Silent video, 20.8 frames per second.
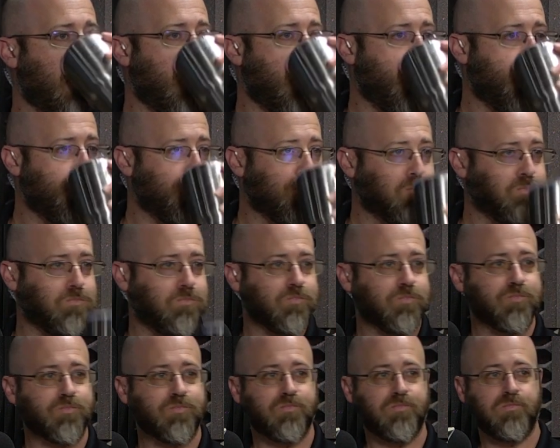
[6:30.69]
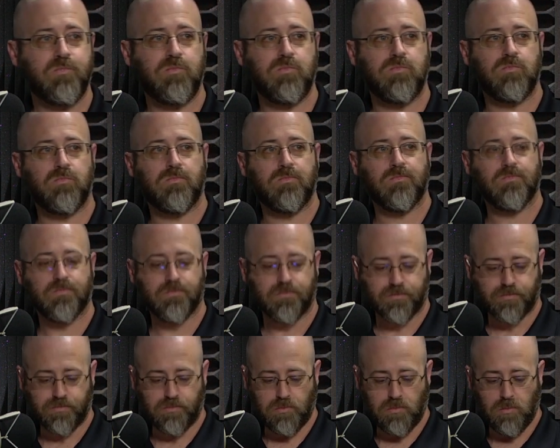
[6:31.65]

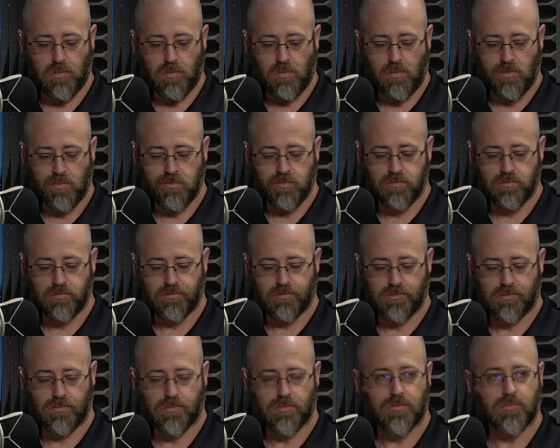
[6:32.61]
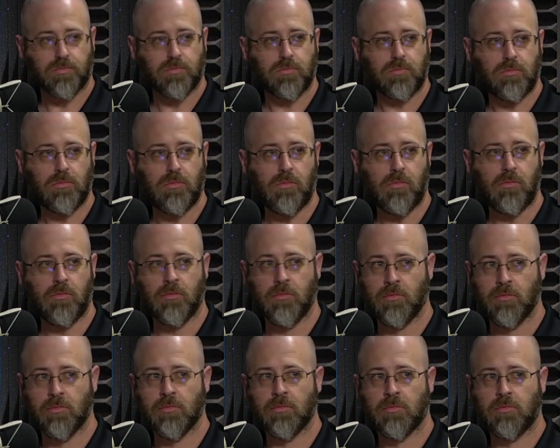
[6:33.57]

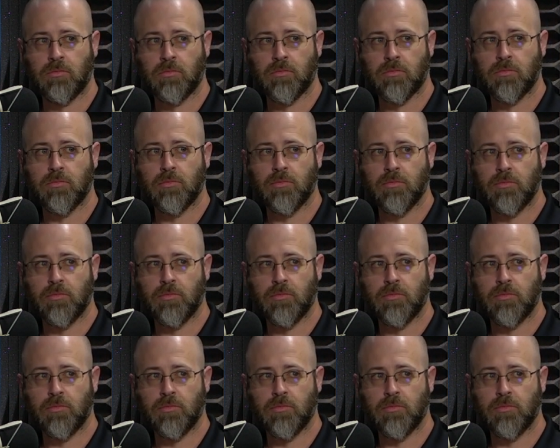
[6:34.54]
(not speaking)